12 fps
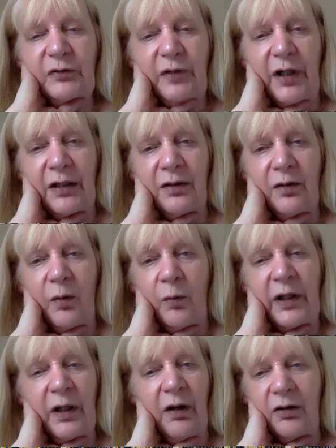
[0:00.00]
rate,
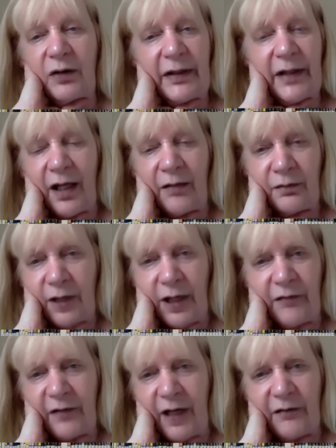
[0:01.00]
we hardly
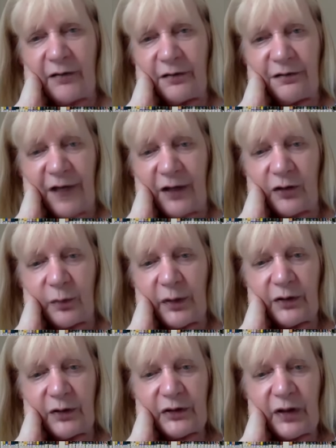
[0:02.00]
ever have a fail,
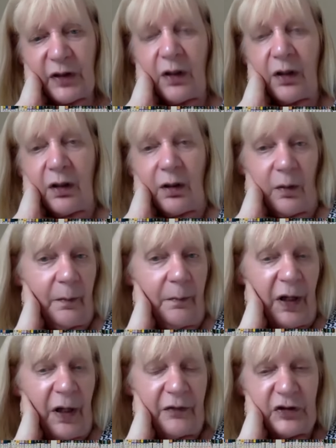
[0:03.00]
because
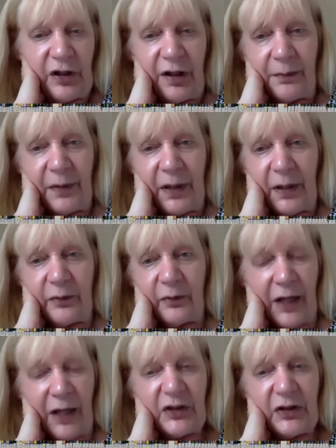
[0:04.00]
by the time people
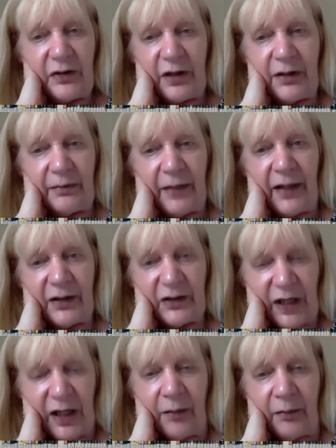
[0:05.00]
get to the
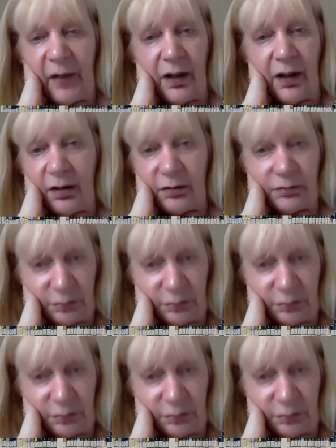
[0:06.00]
exam, they're